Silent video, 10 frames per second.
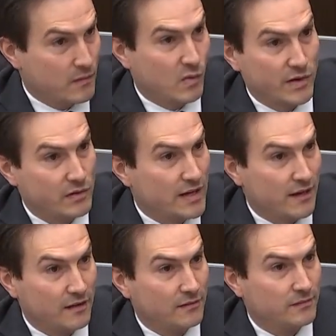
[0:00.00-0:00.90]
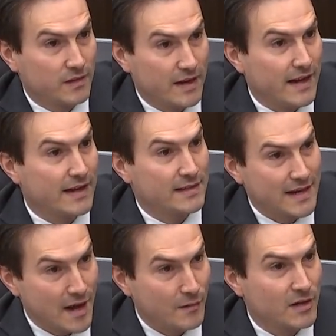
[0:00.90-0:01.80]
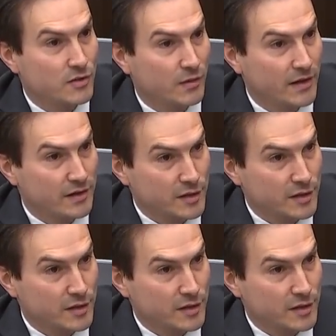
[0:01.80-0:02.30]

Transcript: Will you tell Canadians how much we're going